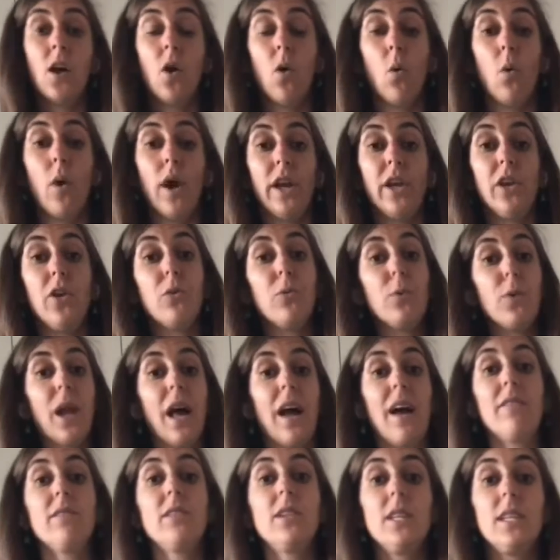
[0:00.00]
where you will
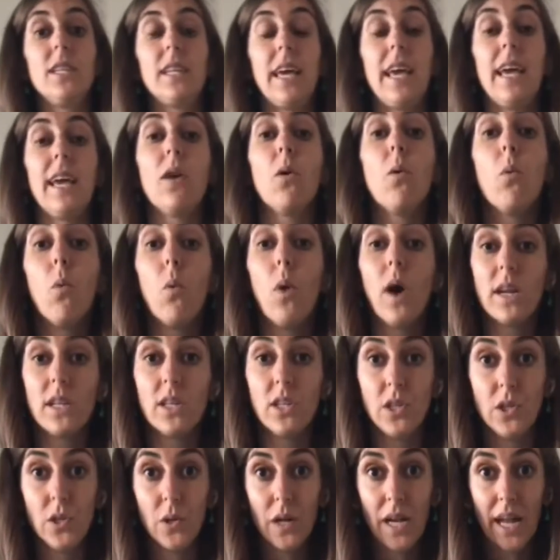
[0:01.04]
have to say, what do
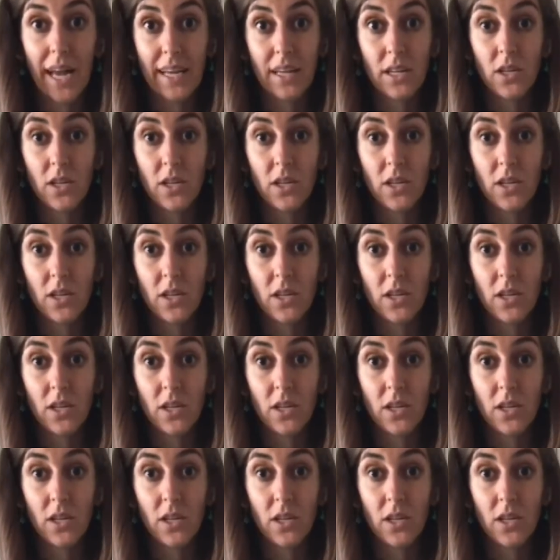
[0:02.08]
you like?